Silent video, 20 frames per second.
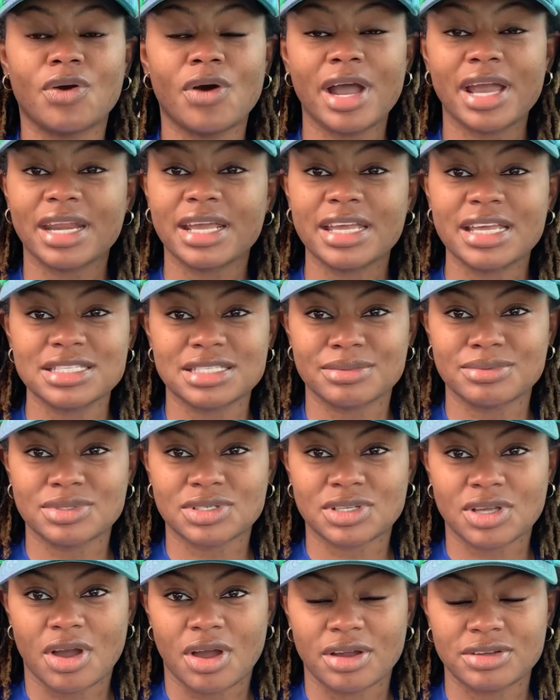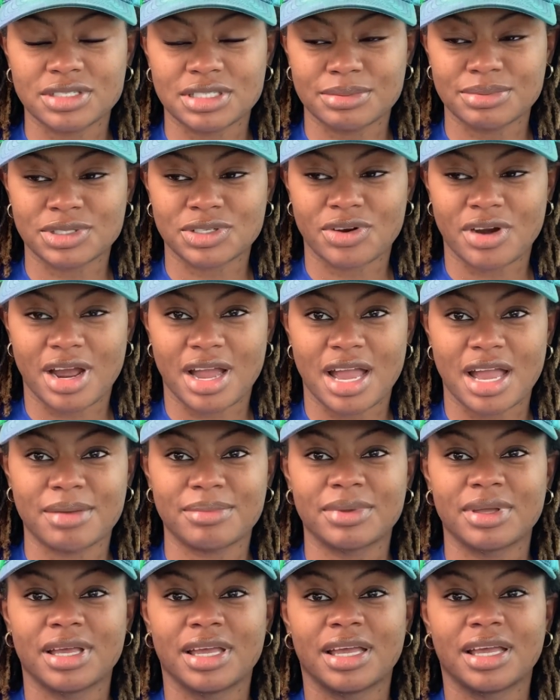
ahead and hit subscribe,